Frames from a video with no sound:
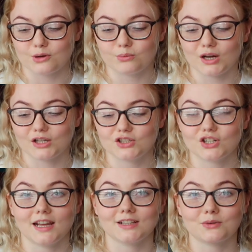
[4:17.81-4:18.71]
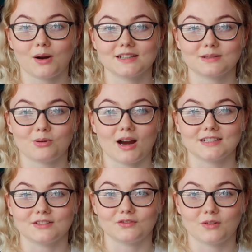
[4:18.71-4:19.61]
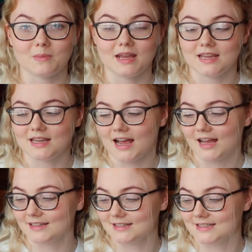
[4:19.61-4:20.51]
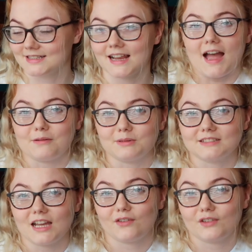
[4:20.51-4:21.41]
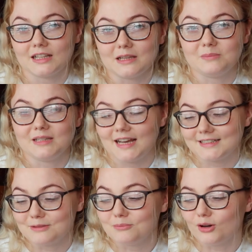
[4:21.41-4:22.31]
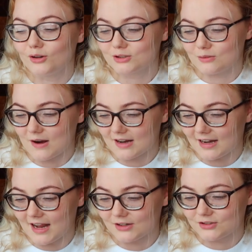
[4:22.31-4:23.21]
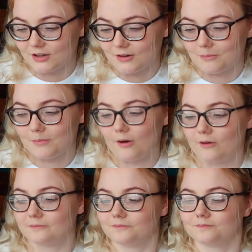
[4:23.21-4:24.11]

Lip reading: which is quite surprising for me, and I will definitely be adding more to our collection, but